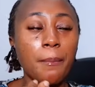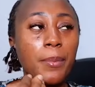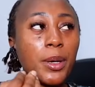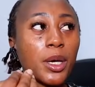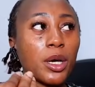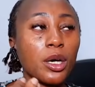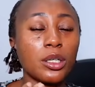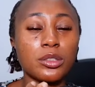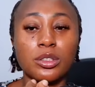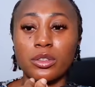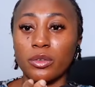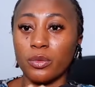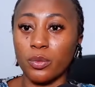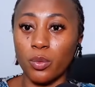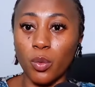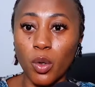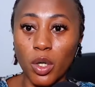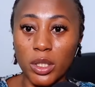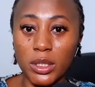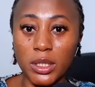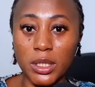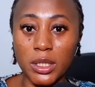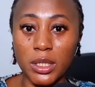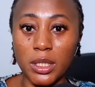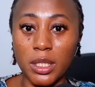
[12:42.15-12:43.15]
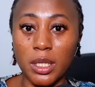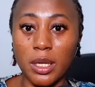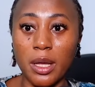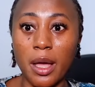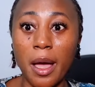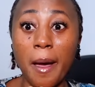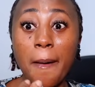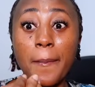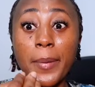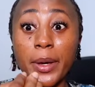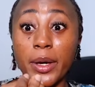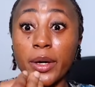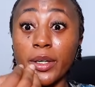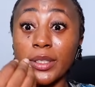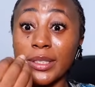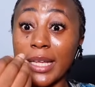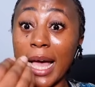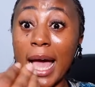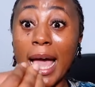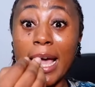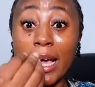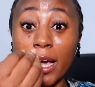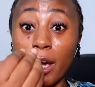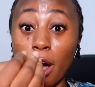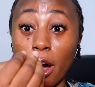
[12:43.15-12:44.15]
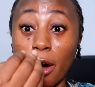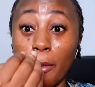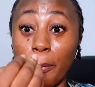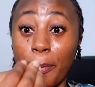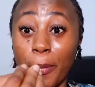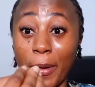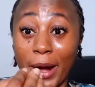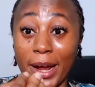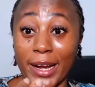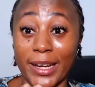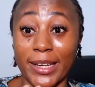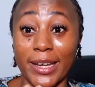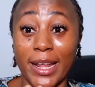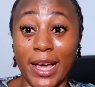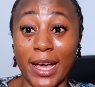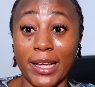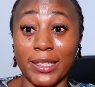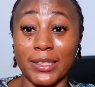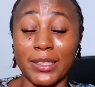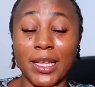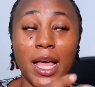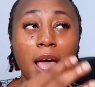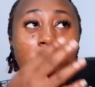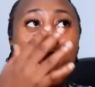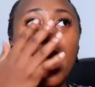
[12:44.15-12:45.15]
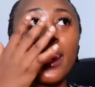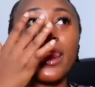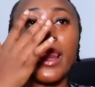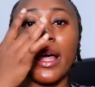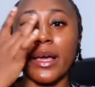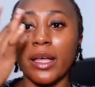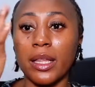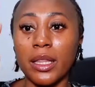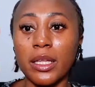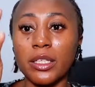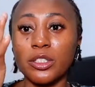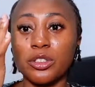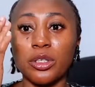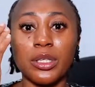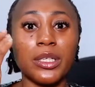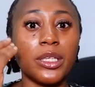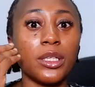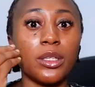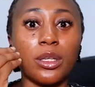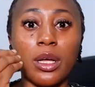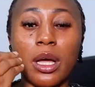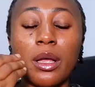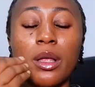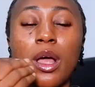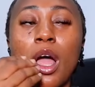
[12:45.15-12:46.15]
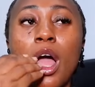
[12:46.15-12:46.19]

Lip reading: Because of what? Because I got pregnant, like, literally.